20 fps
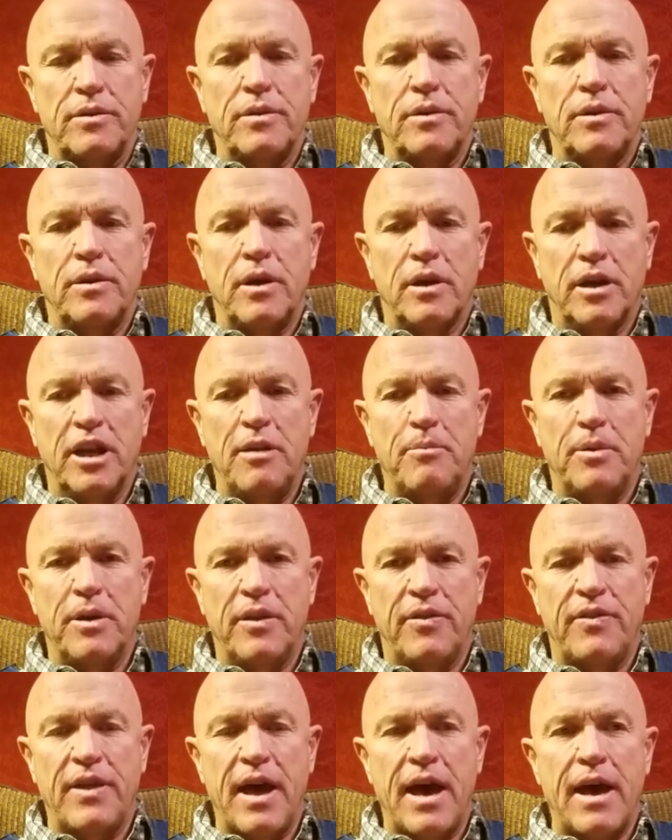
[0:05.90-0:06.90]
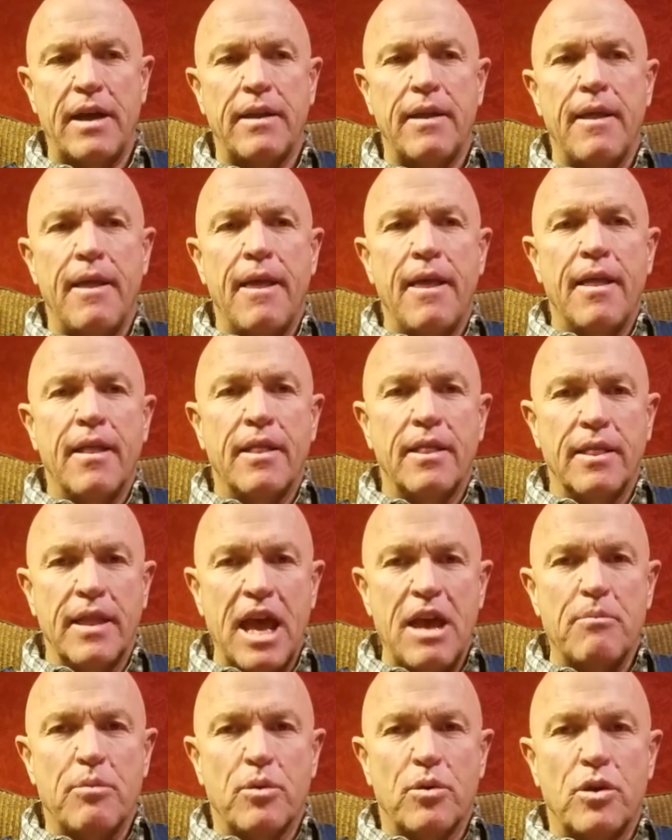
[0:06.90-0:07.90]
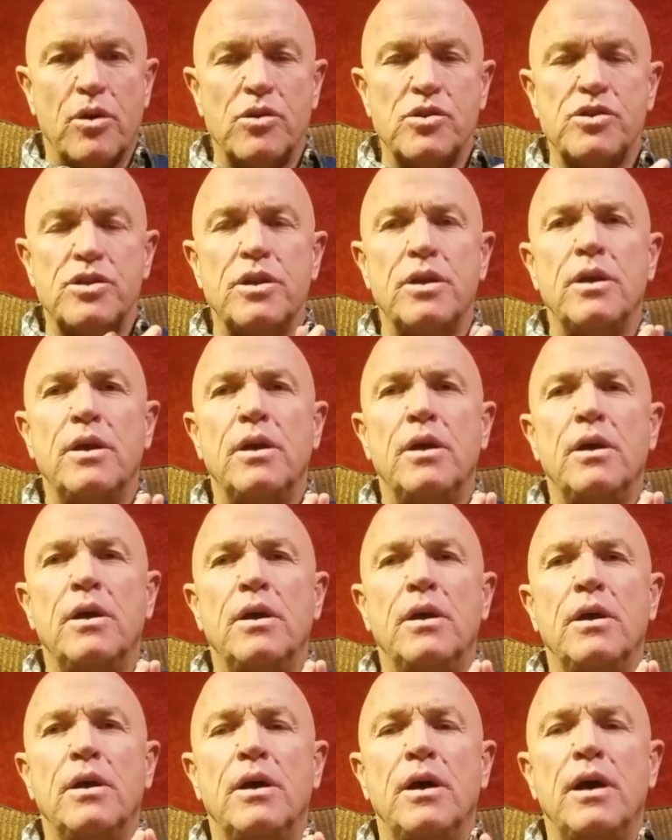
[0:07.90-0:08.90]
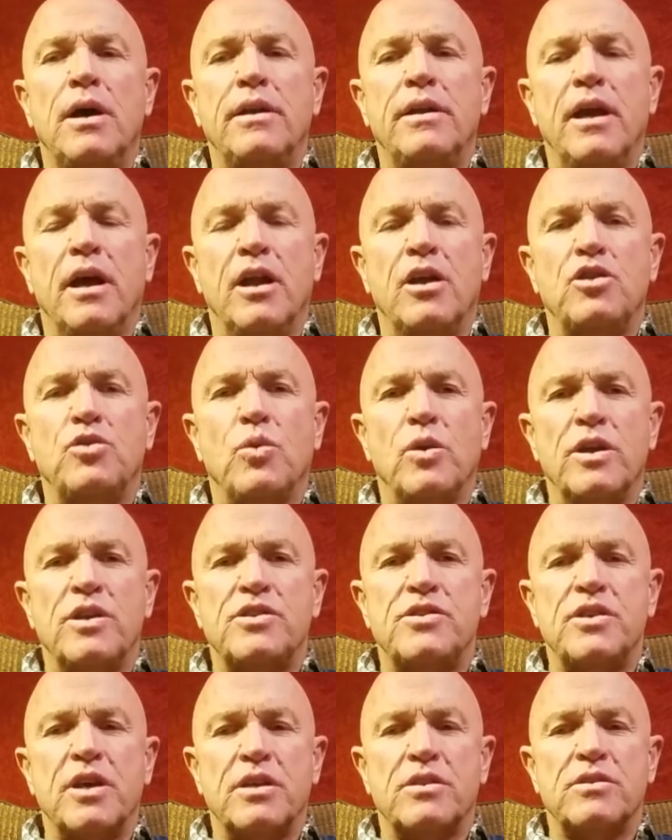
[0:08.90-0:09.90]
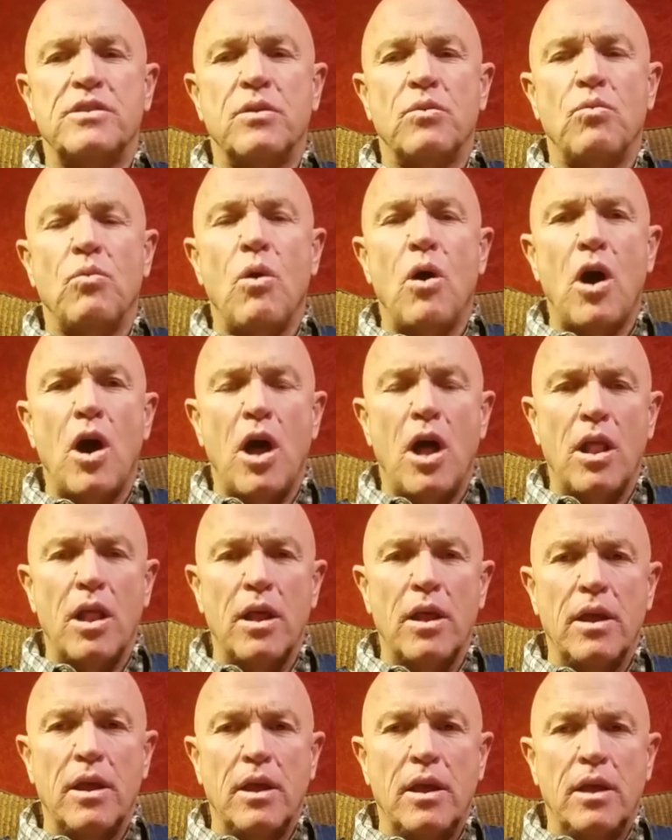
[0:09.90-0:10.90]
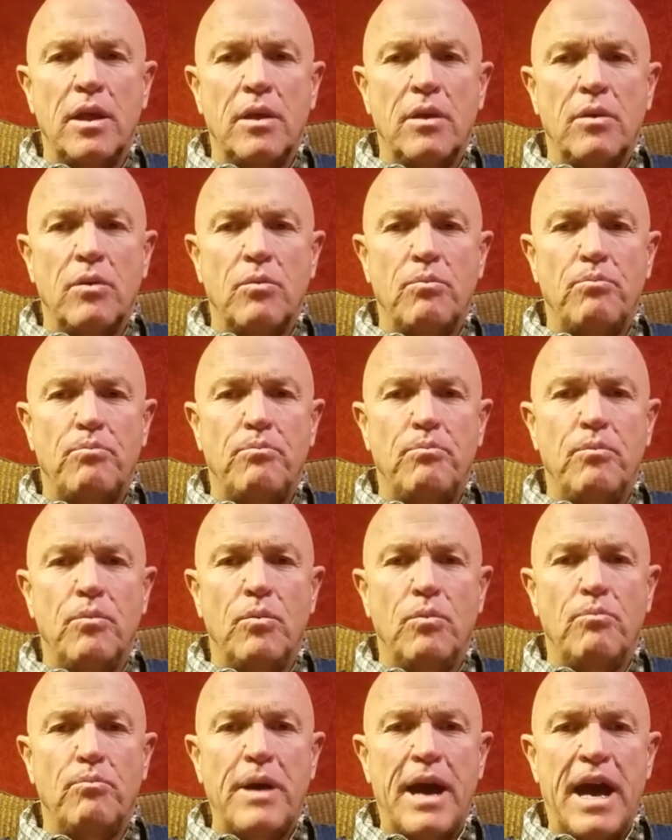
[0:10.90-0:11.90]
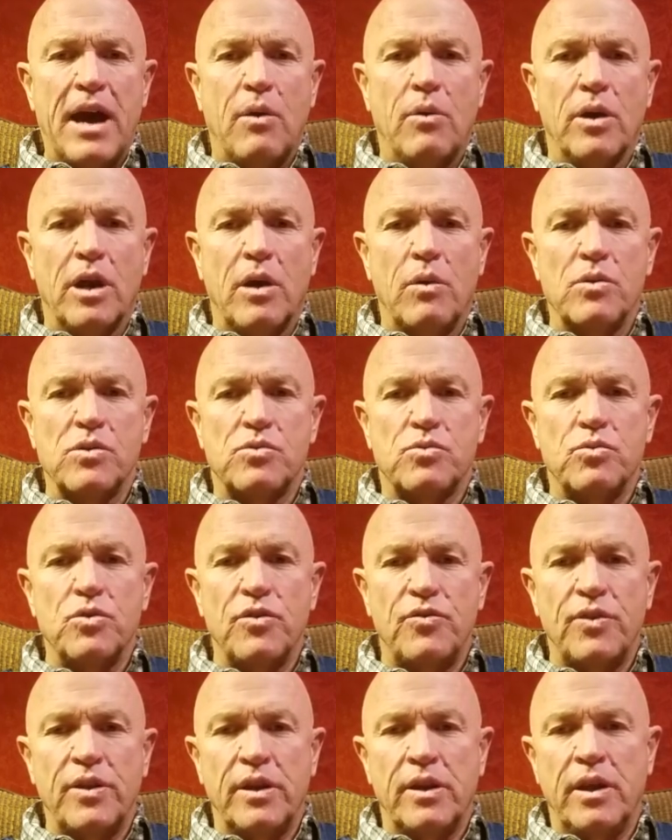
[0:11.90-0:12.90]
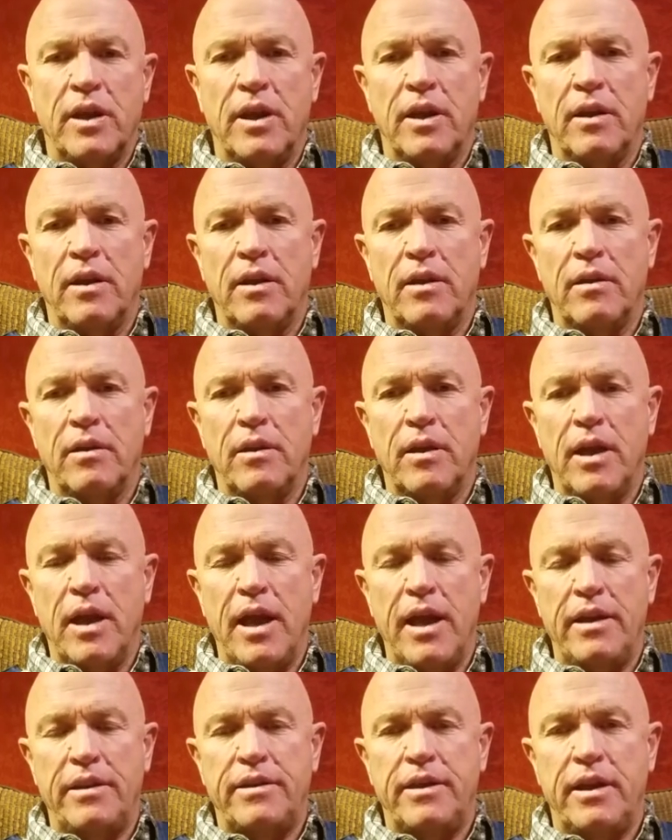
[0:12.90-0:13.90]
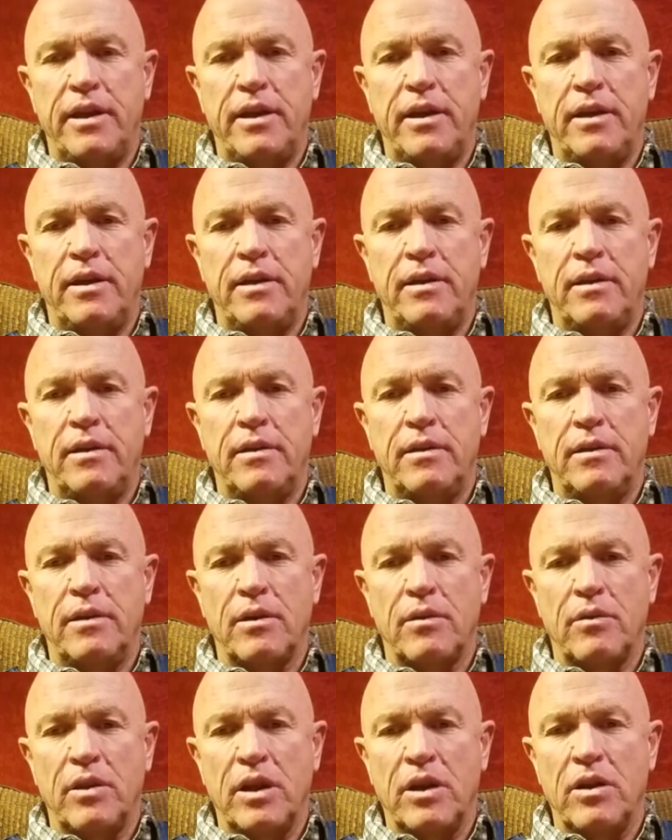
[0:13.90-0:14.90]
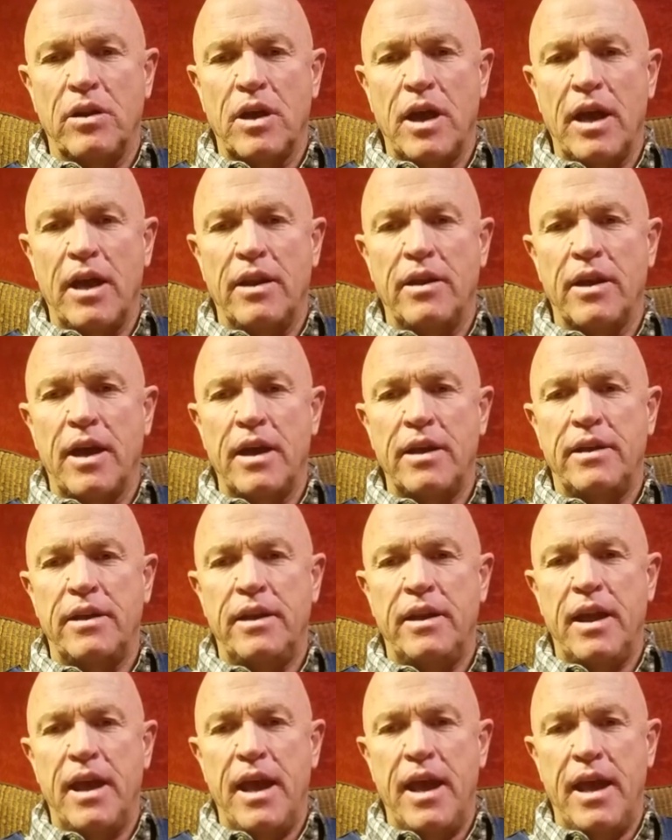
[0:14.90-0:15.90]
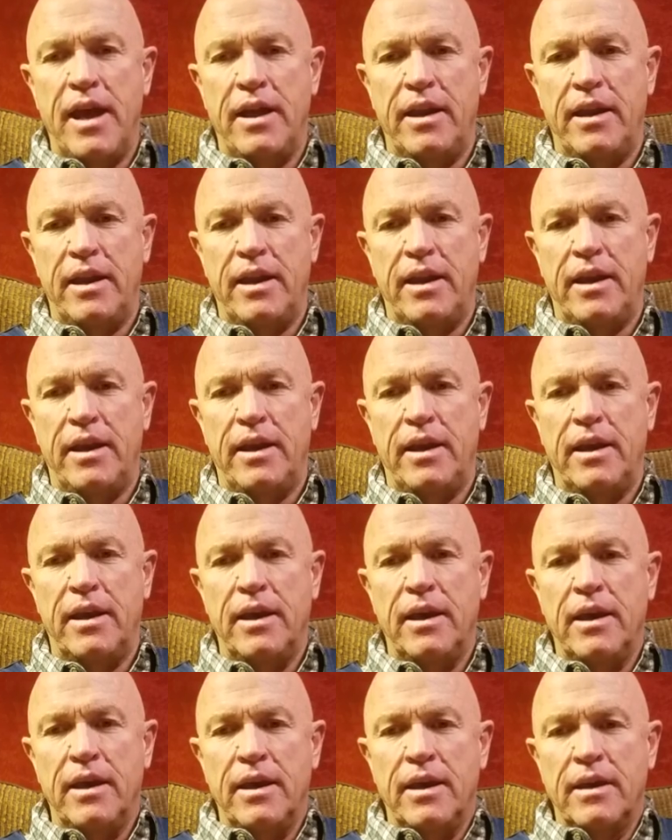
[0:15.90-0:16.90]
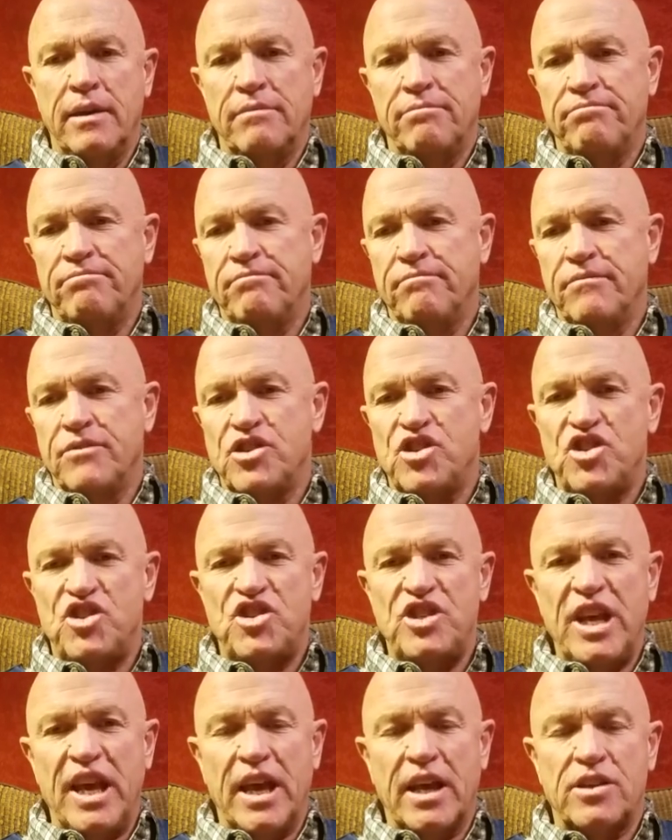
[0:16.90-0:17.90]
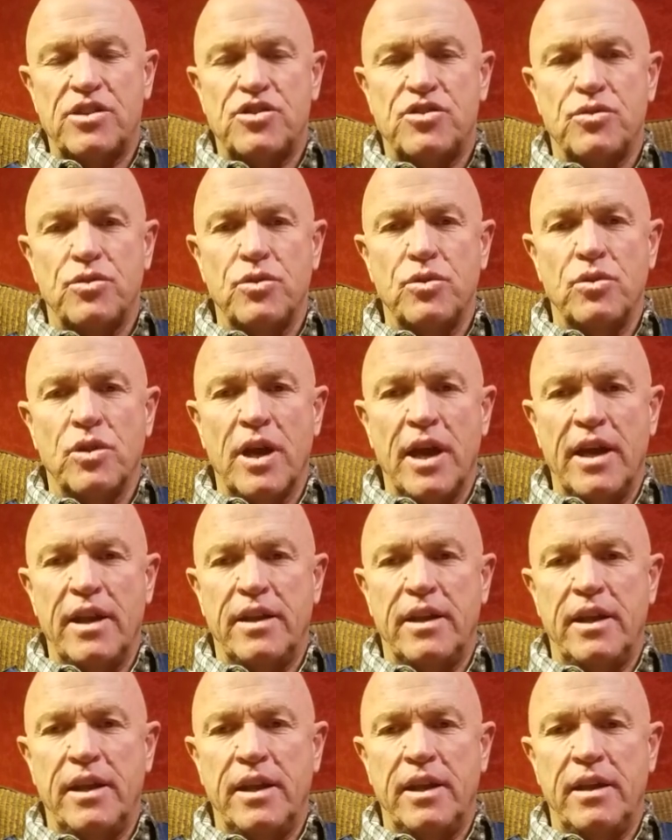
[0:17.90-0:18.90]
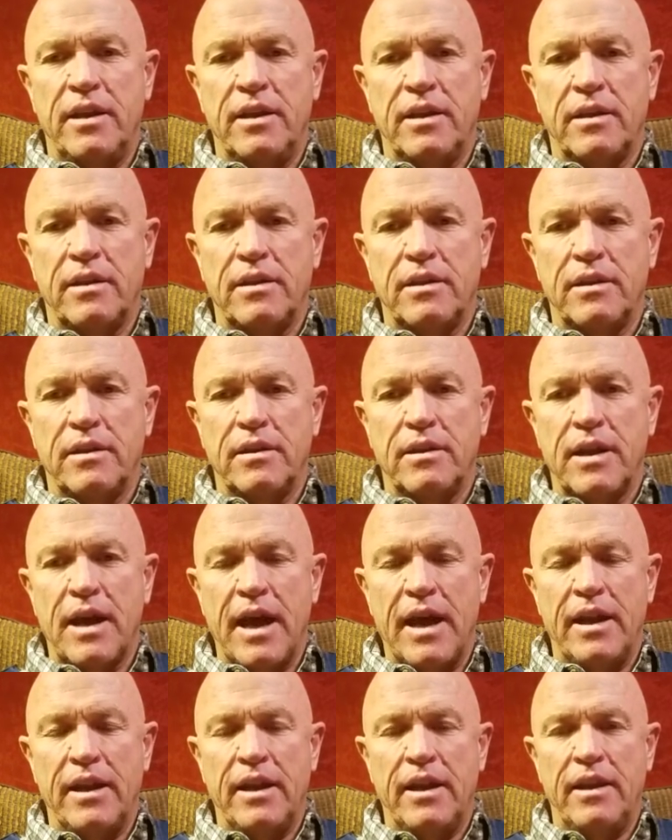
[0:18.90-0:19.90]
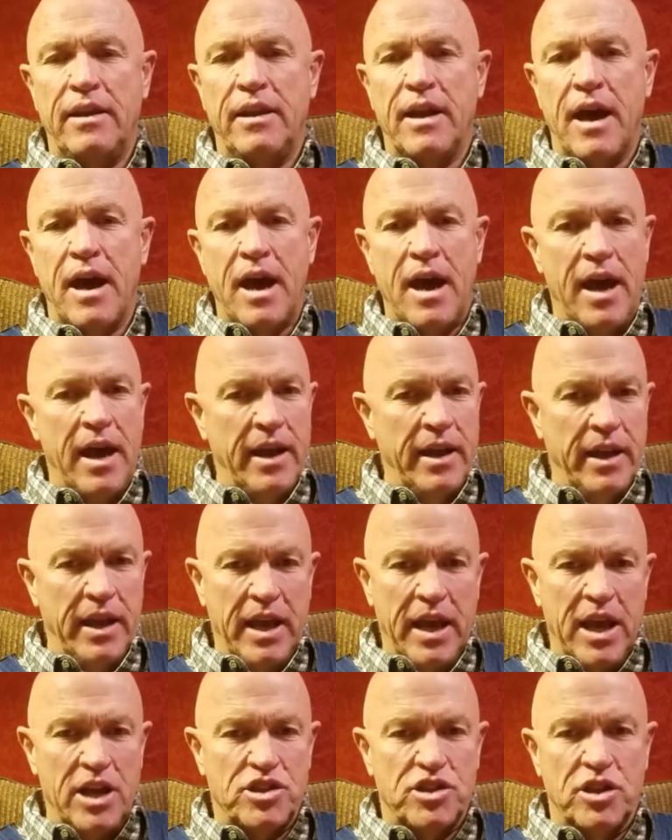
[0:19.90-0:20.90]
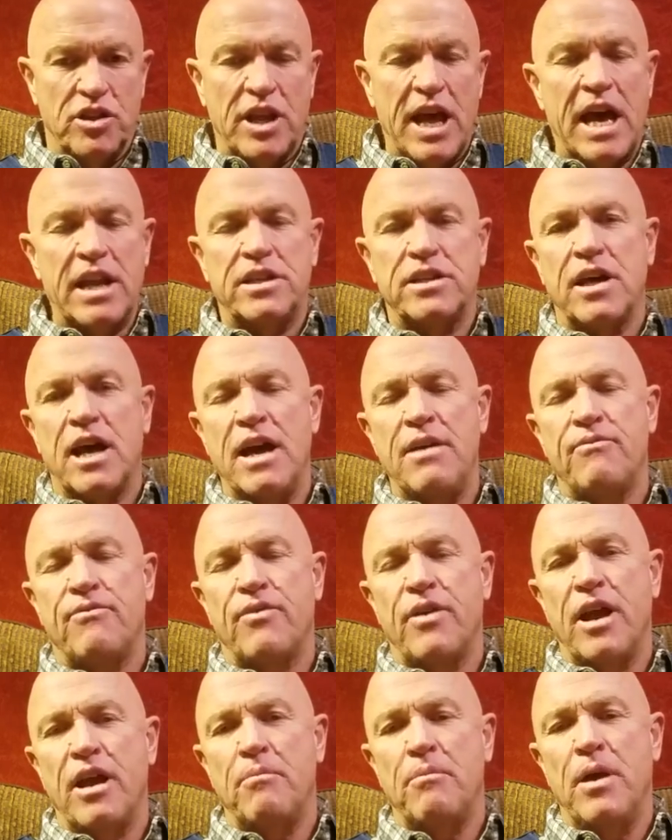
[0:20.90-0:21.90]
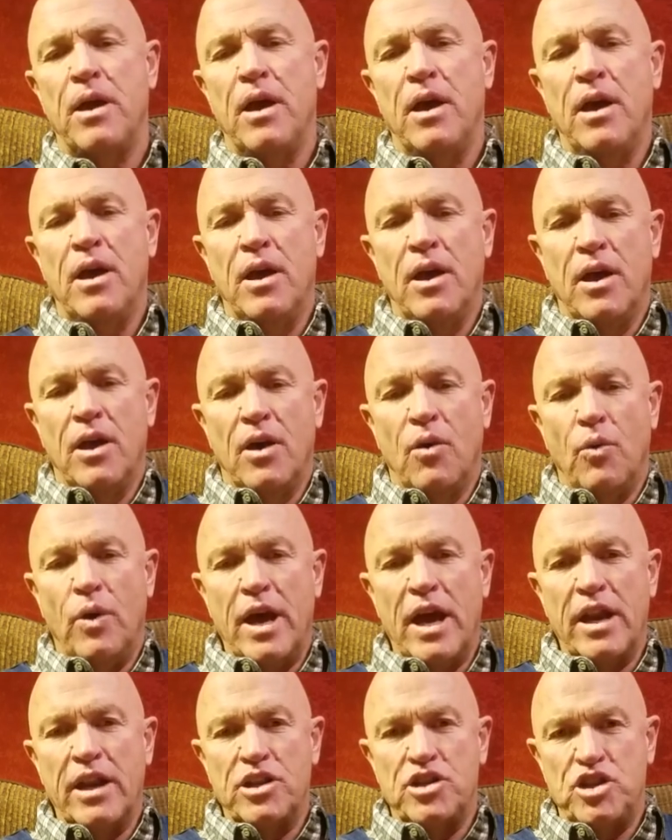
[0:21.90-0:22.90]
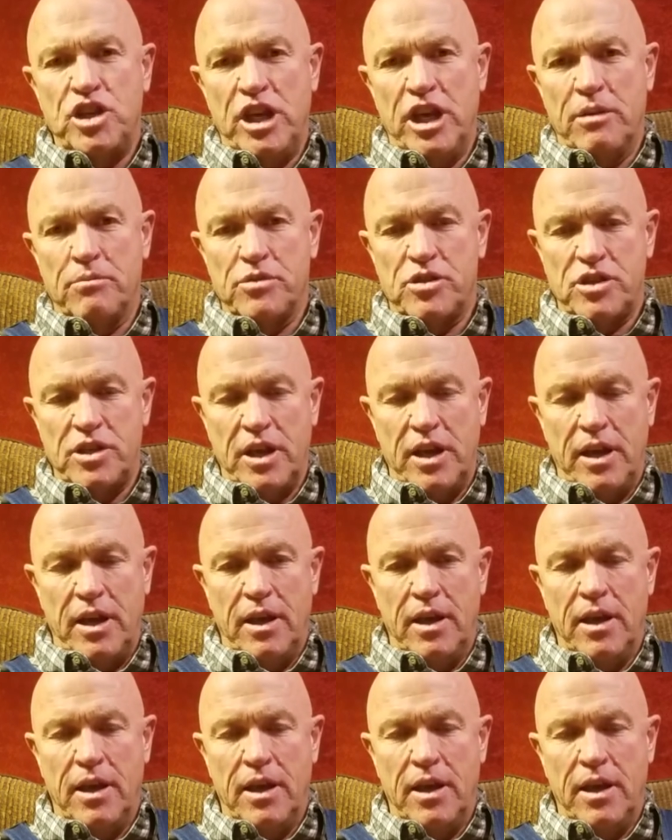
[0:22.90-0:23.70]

I'll keep it at that, laborers uh, down on 26th and Wall back when I was roofing in 18 in, in 1986 through 1999-ish in that time frame we had a GMC